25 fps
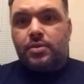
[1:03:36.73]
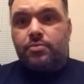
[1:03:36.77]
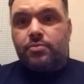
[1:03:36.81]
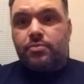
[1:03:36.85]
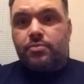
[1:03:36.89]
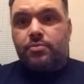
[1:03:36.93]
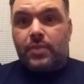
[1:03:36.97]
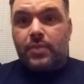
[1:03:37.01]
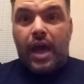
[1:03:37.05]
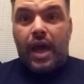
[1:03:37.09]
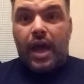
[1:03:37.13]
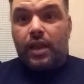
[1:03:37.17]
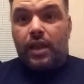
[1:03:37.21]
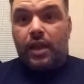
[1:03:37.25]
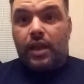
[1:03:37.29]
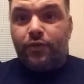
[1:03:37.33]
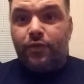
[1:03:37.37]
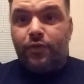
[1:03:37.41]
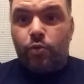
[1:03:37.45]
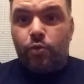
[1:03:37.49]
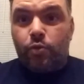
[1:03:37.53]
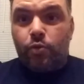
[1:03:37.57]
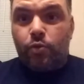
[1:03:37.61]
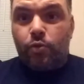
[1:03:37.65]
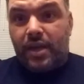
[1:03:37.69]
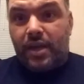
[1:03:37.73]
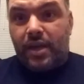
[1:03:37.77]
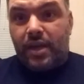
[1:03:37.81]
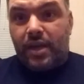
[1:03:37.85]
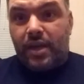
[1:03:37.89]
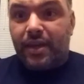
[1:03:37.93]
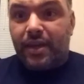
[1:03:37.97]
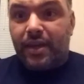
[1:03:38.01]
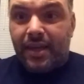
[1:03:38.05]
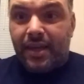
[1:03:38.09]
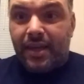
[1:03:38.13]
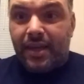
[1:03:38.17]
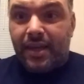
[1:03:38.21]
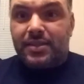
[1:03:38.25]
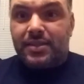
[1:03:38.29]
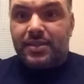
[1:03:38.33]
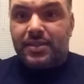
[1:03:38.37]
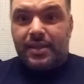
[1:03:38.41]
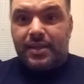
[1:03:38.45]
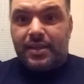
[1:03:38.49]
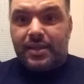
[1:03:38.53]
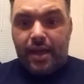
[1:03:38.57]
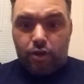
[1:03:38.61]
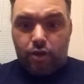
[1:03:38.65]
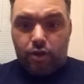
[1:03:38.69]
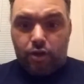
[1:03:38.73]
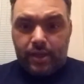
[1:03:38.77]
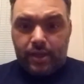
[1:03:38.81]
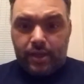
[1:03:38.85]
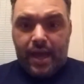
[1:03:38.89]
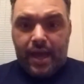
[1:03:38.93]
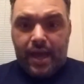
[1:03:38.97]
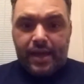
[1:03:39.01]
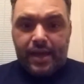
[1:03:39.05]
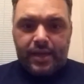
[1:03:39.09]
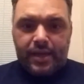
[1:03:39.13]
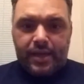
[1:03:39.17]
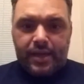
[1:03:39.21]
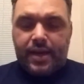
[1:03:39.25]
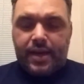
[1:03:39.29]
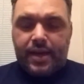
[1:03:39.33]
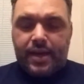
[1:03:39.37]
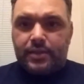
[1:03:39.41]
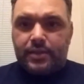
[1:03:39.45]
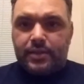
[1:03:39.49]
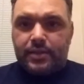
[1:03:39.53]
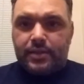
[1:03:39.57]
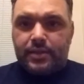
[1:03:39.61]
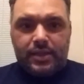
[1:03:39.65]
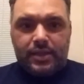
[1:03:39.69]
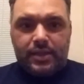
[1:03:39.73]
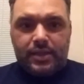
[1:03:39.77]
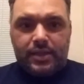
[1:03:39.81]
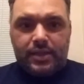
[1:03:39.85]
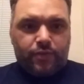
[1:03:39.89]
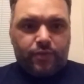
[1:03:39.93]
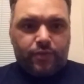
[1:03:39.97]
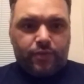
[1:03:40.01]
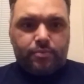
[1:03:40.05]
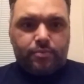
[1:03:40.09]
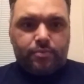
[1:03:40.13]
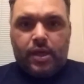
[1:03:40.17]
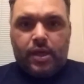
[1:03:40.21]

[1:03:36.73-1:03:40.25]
I love you, and gave me a kiss. And I look at it and I see it's from,